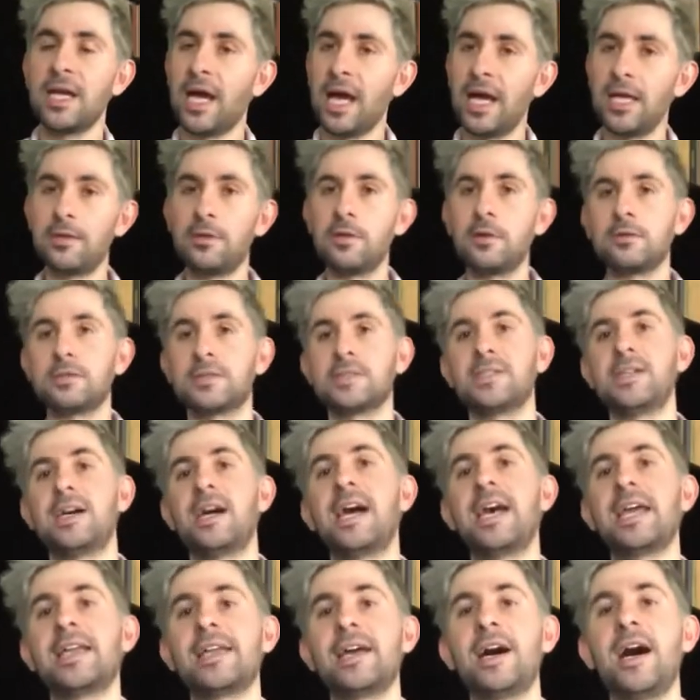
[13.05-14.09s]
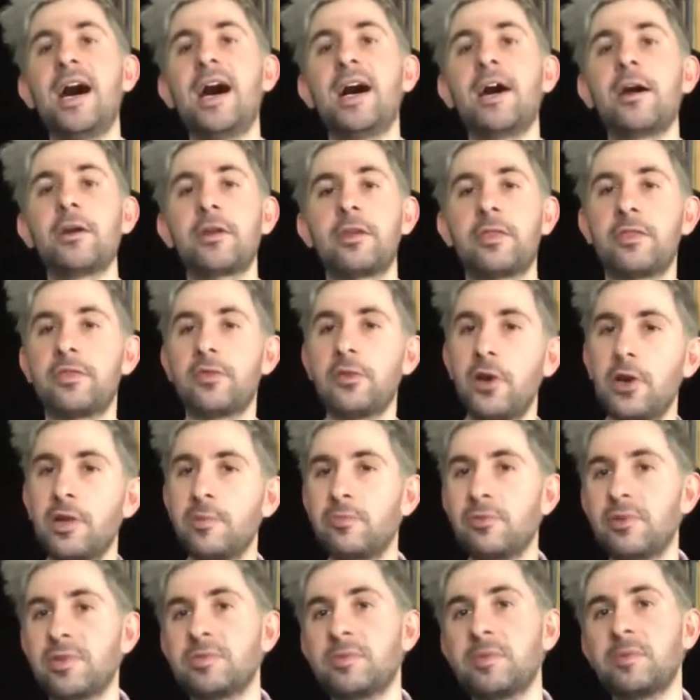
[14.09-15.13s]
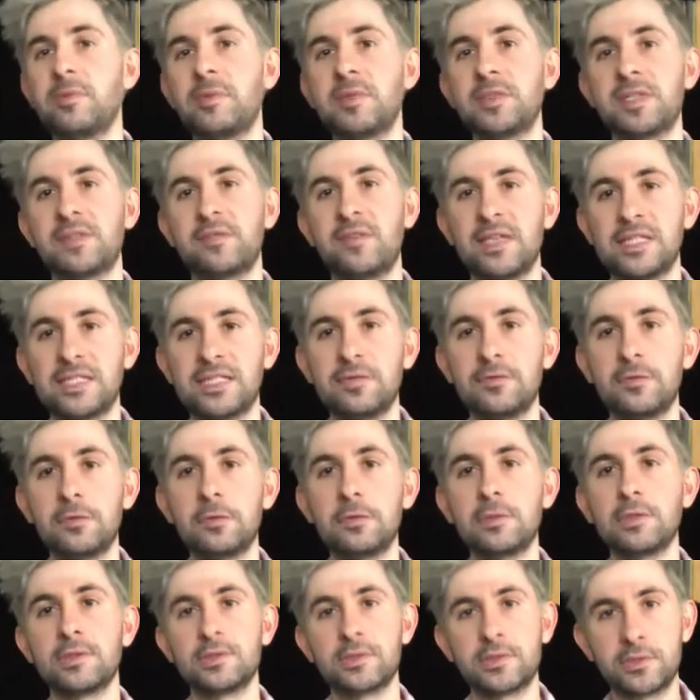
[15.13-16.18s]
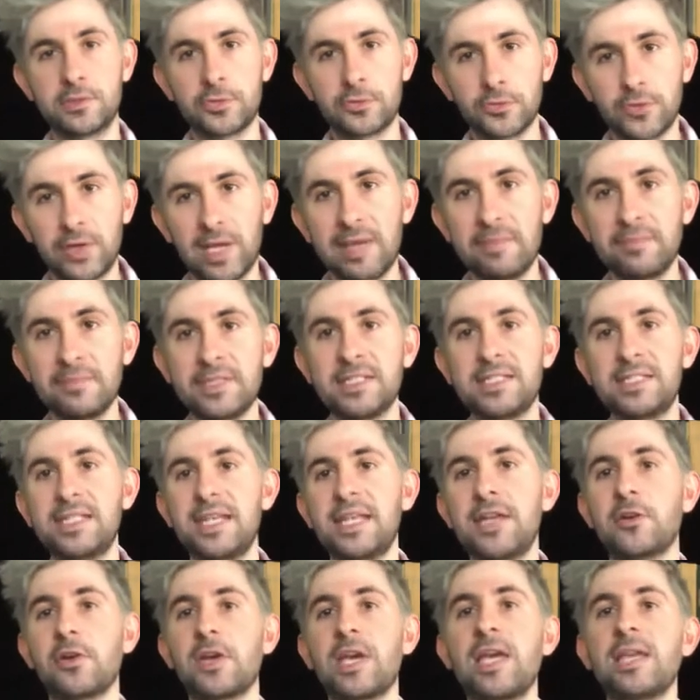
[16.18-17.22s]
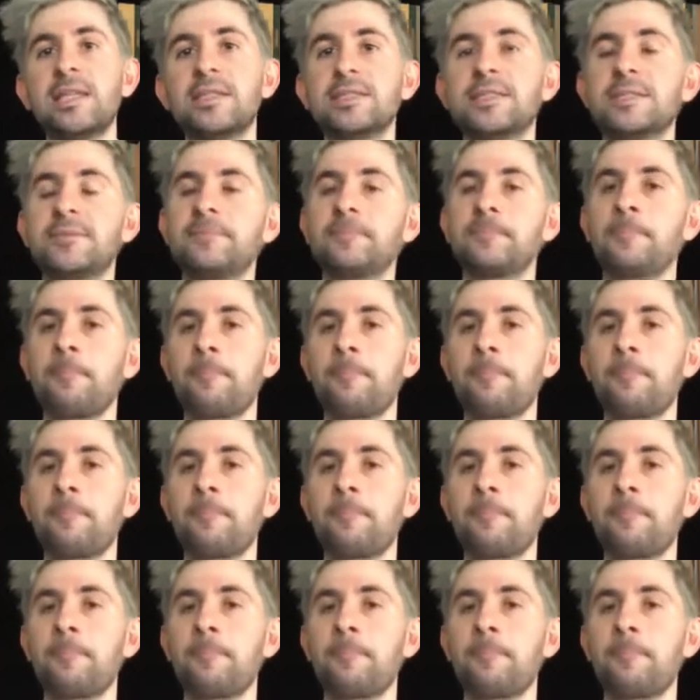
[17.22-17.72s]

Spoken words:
alongside our third Brisbane Music Festival streamed series.